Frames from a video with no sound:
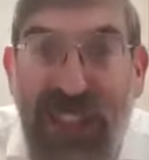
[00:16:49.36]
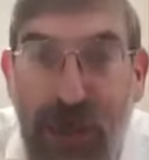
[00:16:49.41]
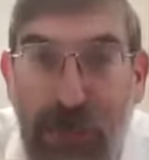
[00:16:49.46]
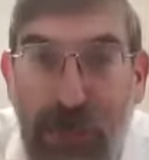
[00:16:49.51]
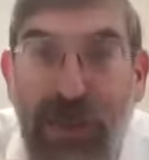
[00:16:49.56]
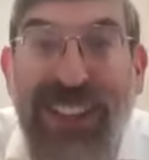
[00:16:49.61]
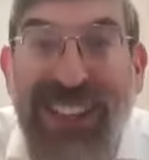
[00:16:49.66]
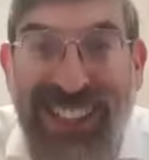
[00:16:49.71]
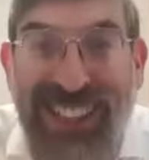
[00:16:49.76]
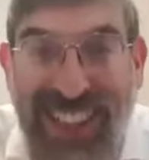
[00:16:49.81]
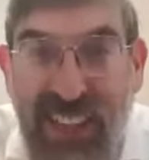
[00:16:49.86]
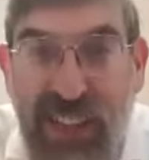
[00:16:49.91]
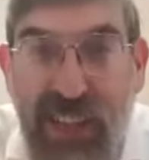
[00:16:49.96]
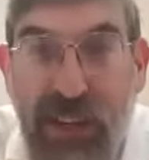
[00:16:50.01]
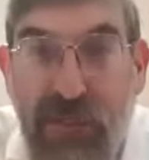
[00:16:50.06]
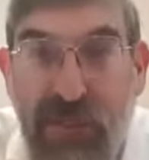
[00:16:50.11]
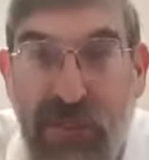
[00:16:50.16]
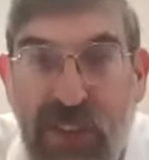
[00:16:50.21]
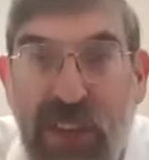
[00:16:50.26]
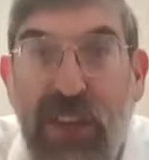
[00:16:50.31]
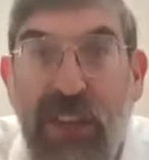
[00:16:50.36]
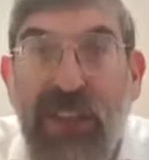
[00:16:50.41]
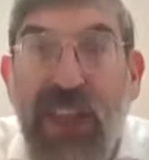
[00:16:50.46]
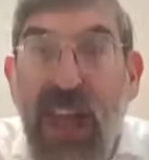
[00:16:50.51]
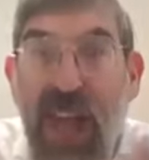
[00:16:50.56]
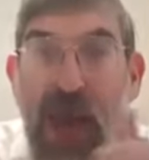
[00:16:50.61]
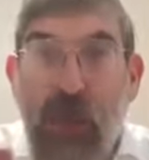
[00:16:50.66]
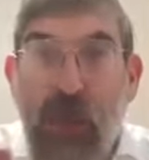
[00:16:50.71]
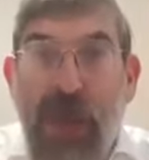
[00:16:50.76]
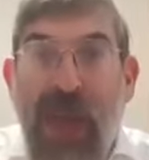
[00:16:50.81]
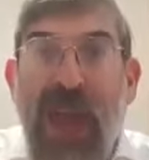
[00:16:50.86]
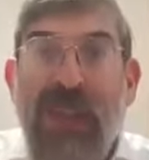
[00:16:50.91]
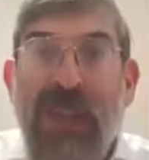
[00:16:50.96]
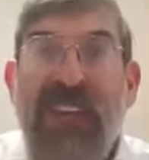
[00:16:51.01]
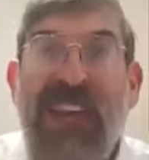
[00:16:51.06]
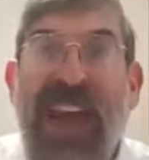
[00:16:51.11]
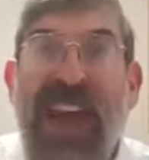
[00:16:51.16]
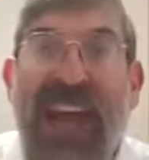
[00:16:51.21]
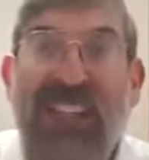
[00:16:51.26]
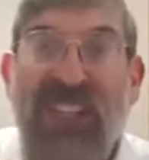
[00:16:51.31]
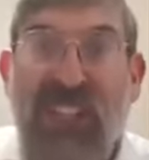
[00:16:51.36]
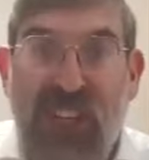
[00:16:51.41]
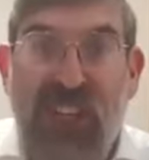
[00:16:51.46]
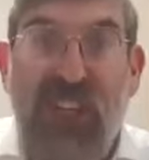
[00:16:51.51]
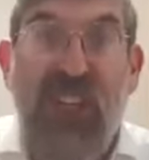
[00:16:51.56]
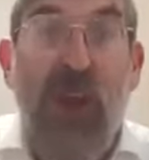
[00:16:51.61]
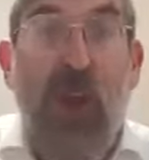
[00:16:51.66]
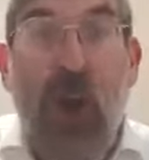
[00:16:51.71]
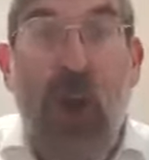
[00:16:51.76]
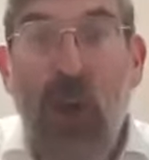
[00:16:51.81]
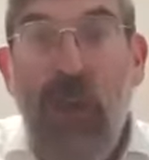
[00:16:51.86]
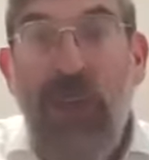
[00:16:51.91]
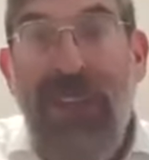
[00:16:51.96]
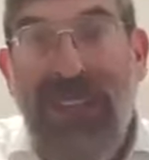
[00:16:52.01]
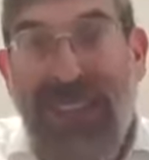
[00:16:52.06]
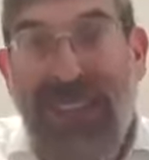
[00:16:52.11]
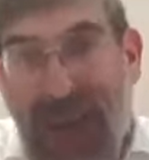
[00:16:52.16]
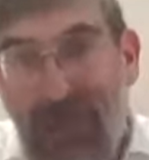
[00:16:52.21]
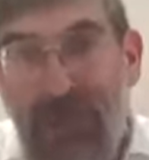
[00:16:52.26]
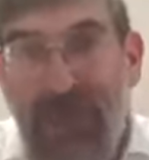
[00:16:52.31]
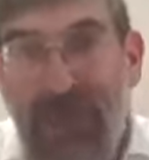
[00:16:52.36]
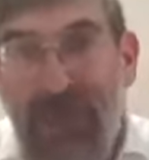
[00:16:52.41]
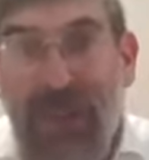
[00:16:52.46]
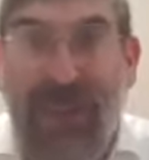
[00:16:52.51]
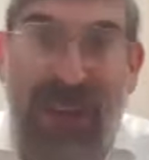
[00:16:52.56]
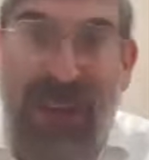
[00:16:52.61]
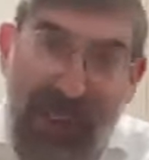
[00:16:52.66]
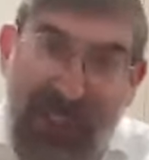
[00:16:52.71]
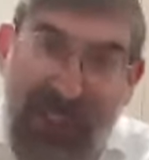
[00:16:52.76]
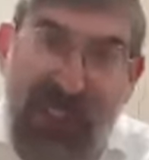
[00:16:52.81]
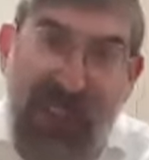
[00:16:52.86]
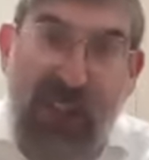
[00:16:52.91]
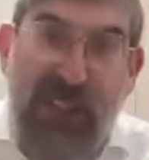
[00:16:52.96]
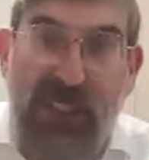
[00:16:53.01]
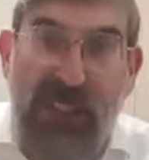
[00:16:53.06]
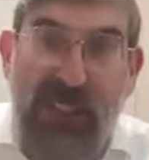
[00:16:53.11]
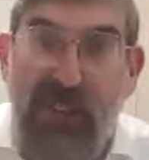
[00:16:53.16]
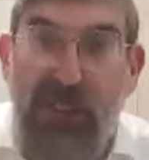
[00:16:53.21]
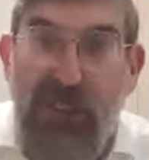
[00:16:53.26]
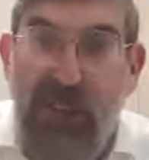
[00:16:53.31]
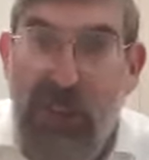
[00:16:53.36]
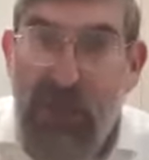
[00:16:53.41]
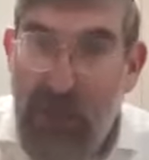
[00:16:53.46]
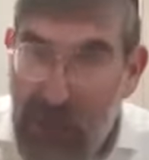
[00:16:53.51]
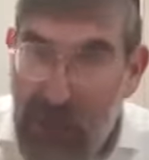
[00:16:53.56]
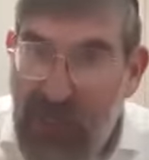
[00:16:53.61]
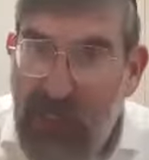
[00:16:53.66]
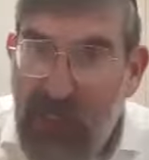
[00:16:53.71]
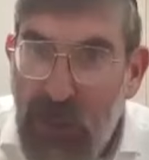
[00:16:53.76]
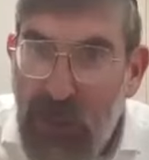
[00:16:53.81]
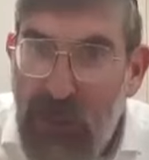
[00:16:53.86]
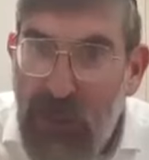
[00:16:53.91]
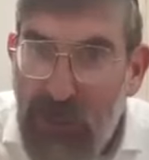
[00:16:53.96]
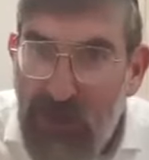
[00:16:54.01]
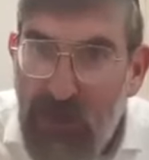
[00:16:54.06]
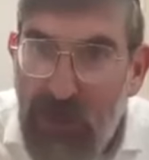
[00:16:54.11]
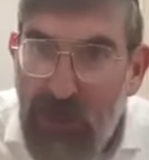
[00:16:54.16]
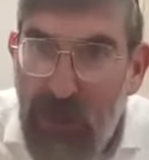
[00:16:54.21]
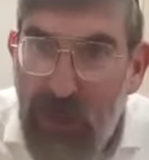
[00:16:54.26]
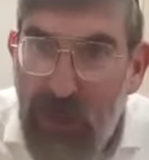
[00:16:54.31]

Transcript: adimyan to selling a field, and we had the kasha holy damya l'shtar zmina. Guys, good?